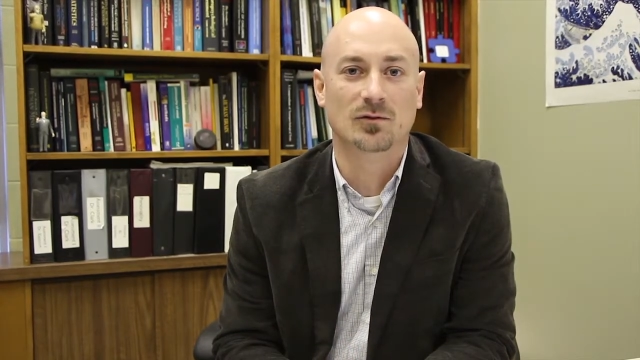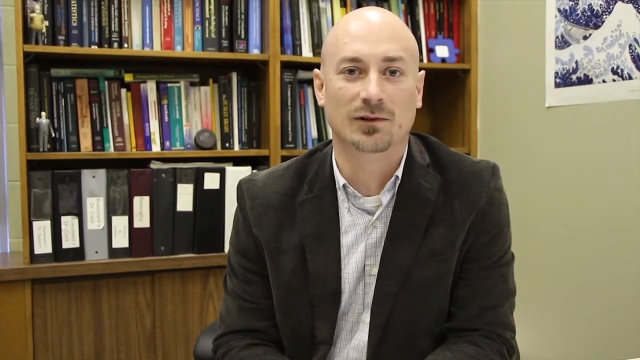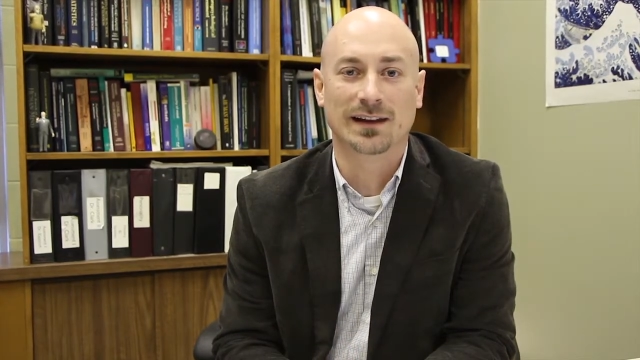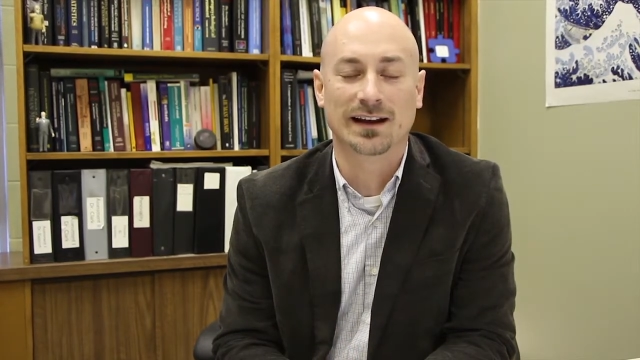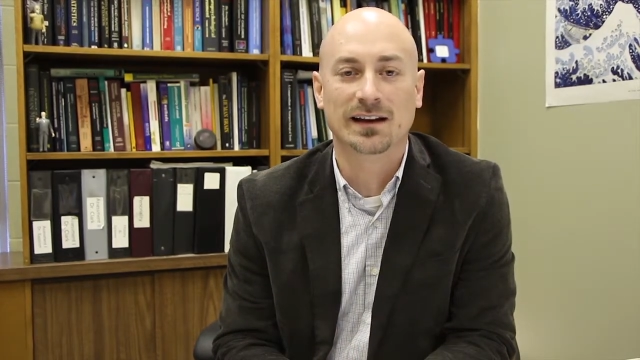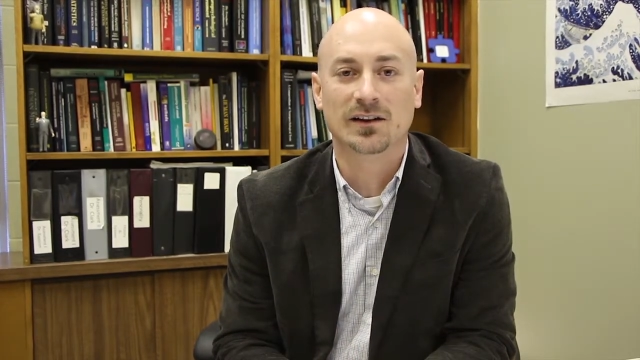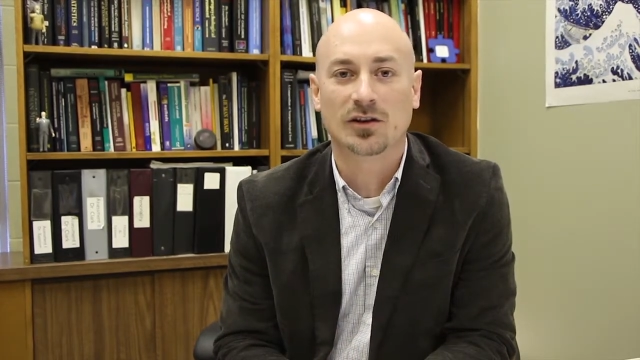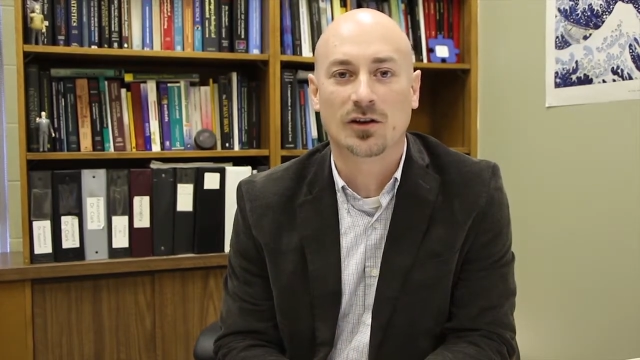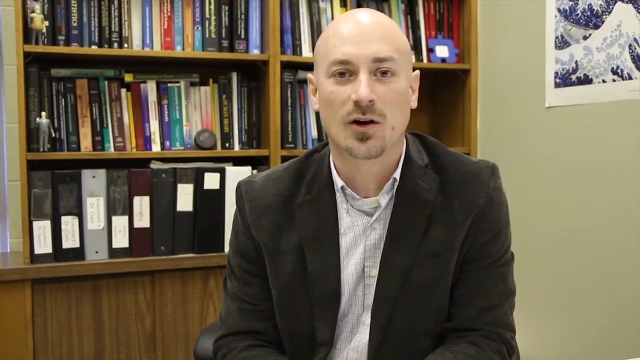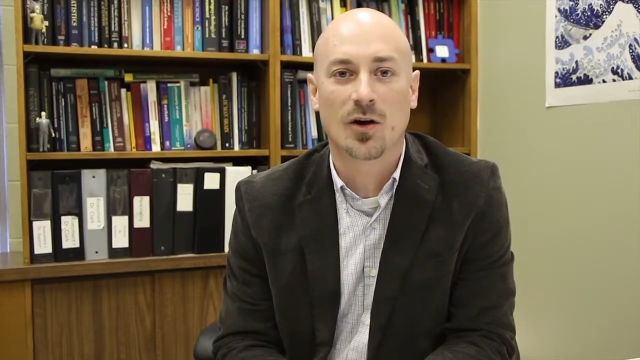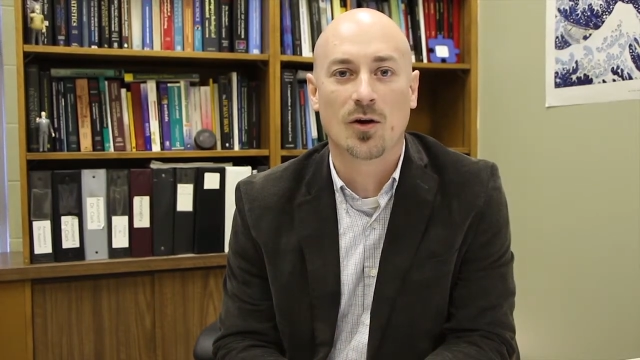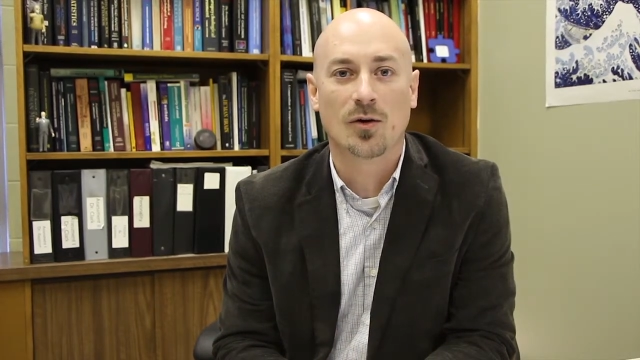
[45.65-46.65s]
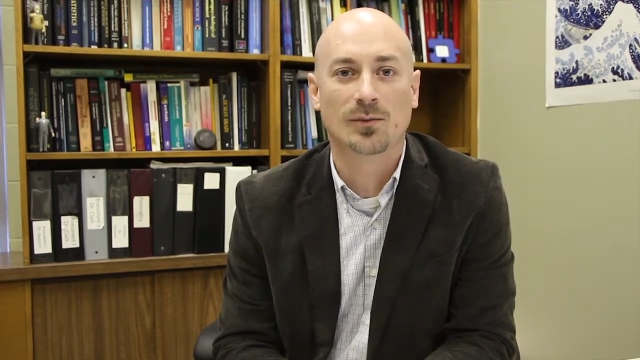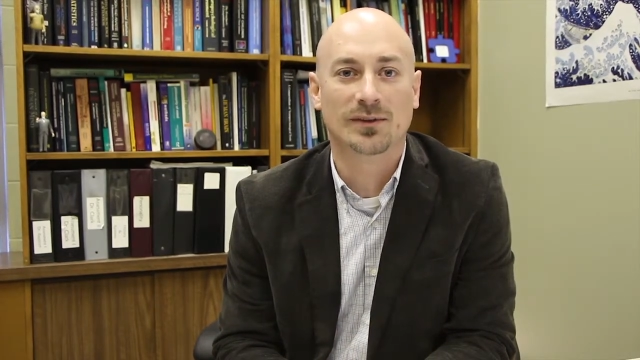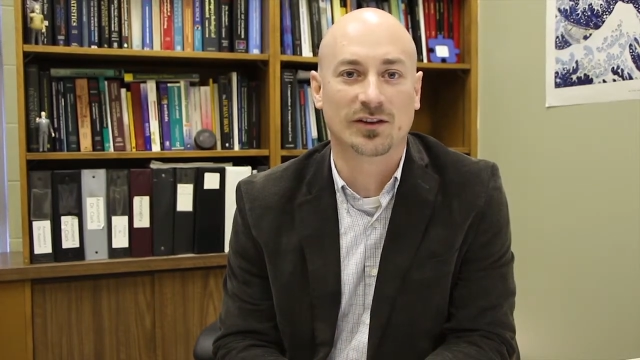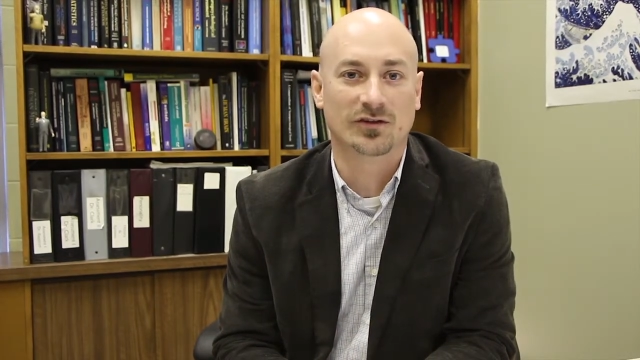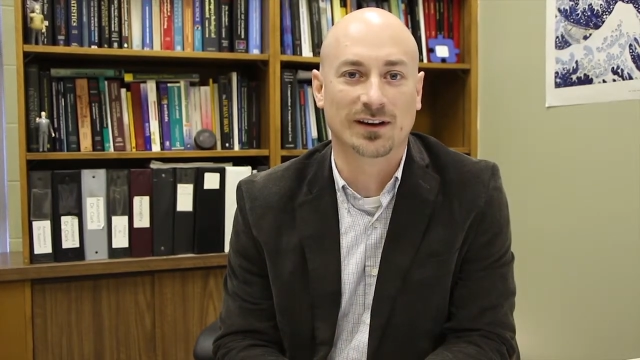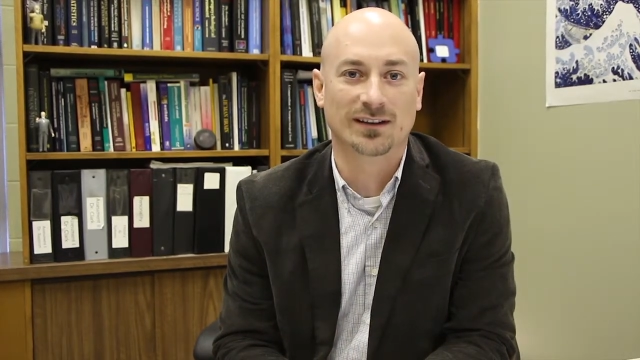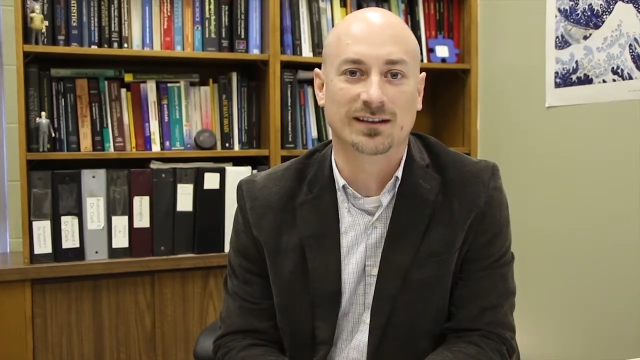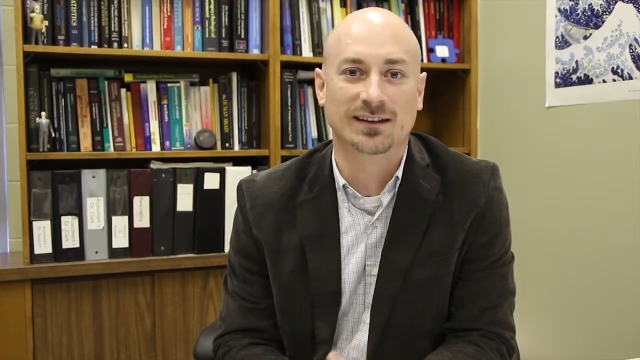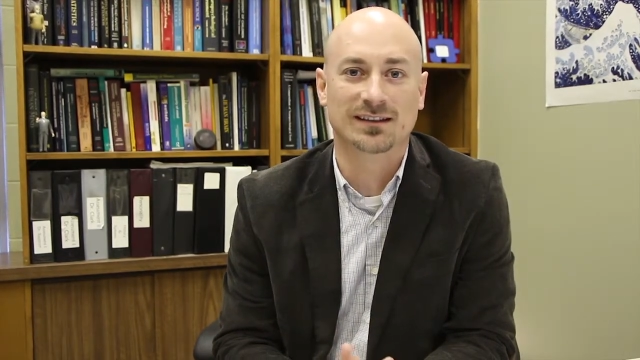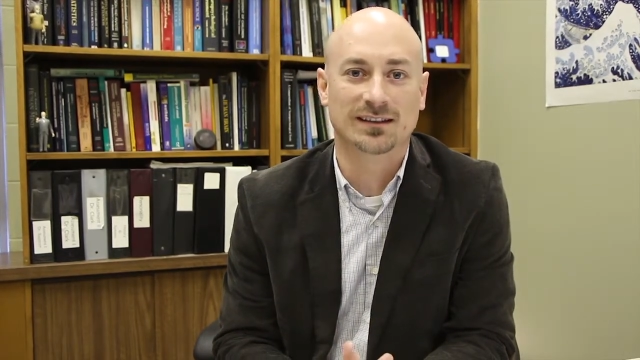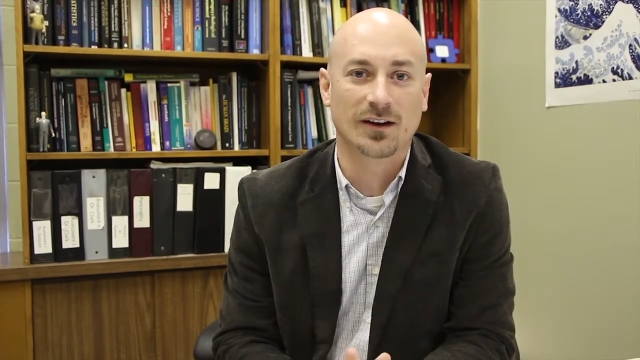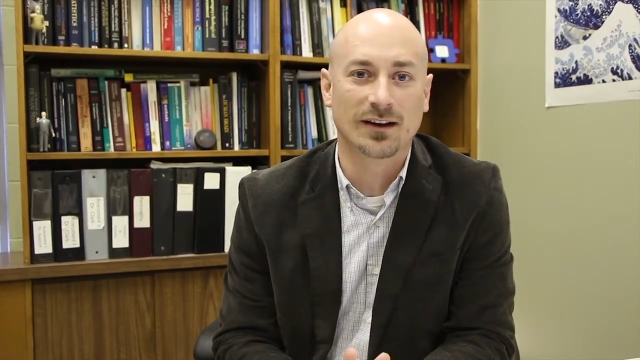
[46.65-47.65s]
related to your home, such as
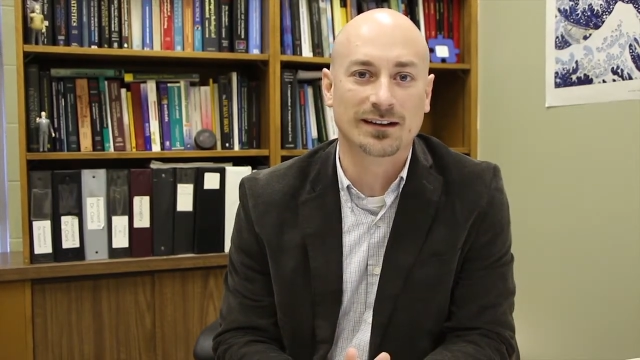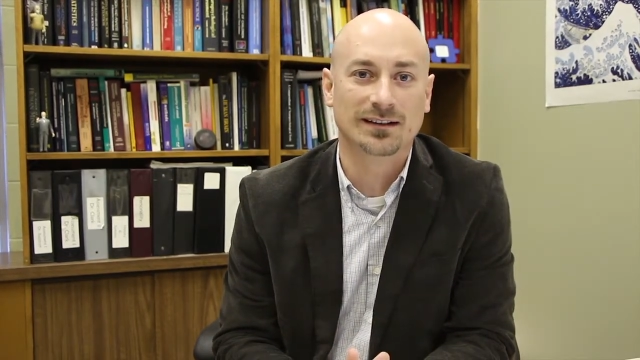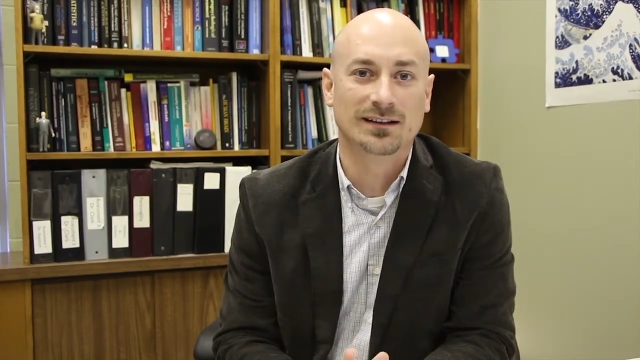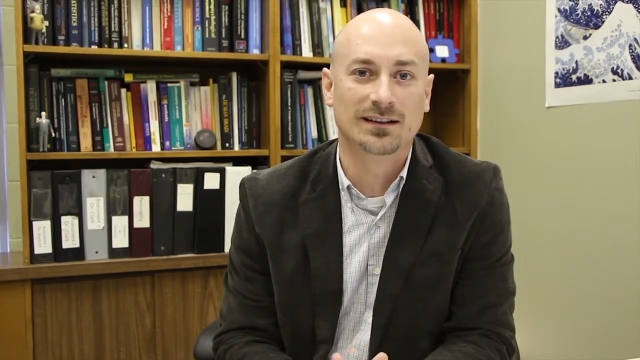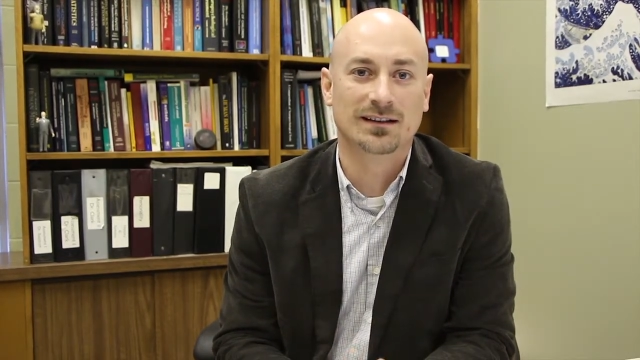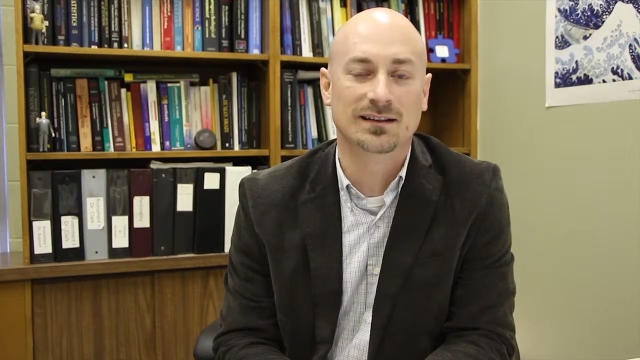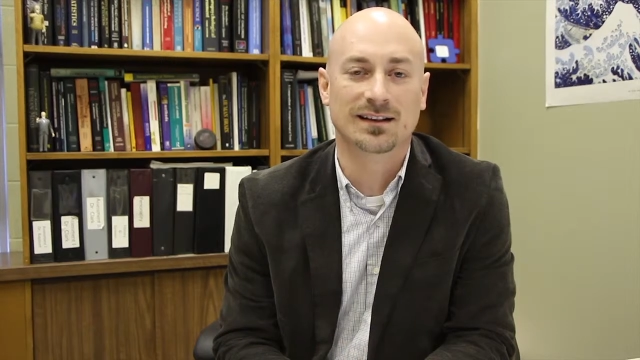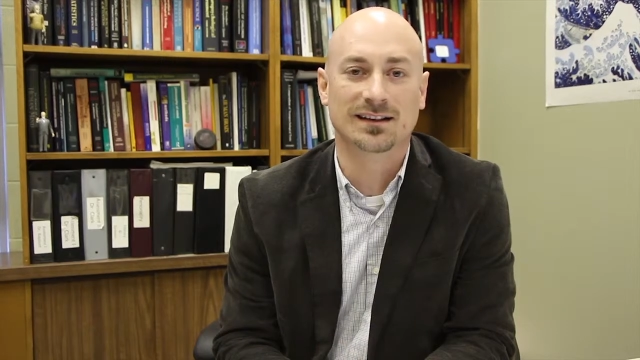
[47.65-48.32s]
the sights,